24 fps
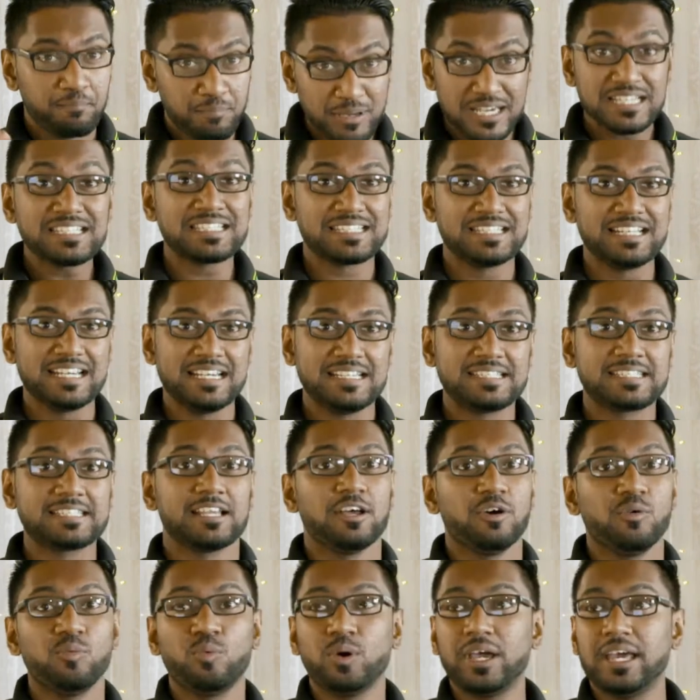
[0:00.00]

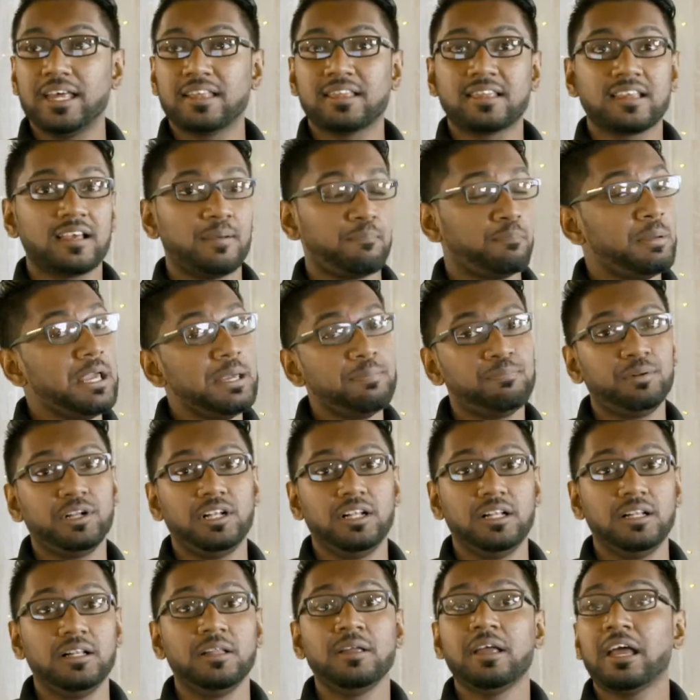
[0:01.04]
business with
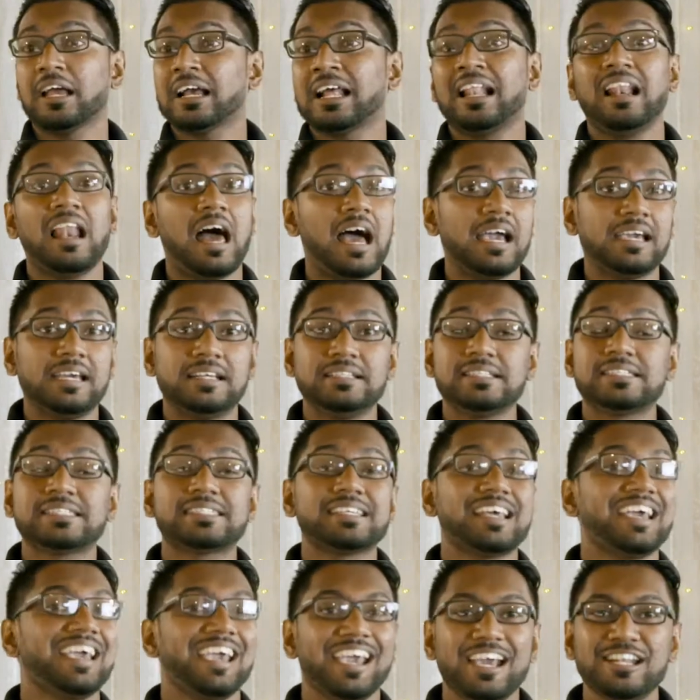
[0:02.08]
people,
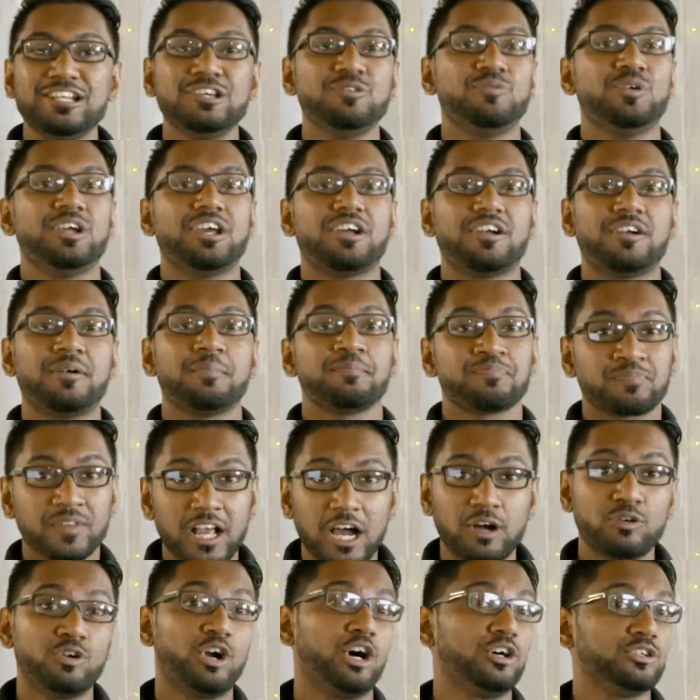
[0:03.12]
clients anywhere
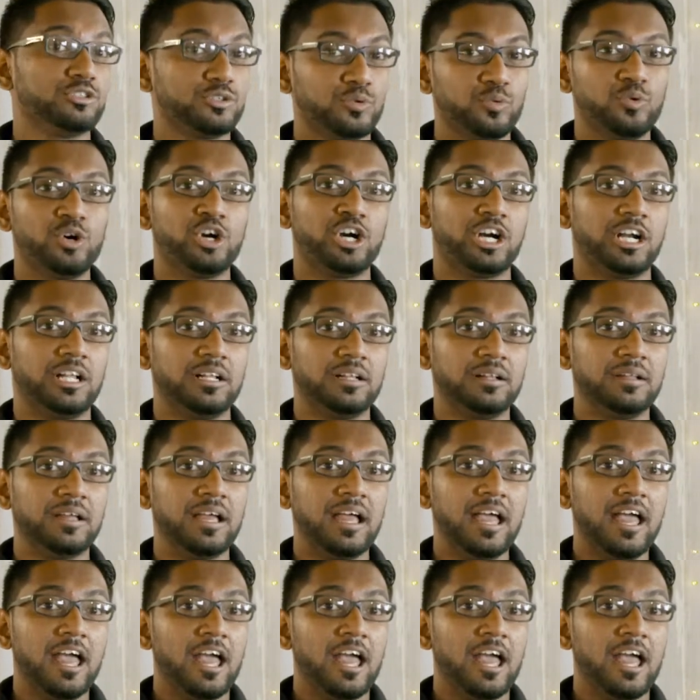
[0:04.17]
around the world.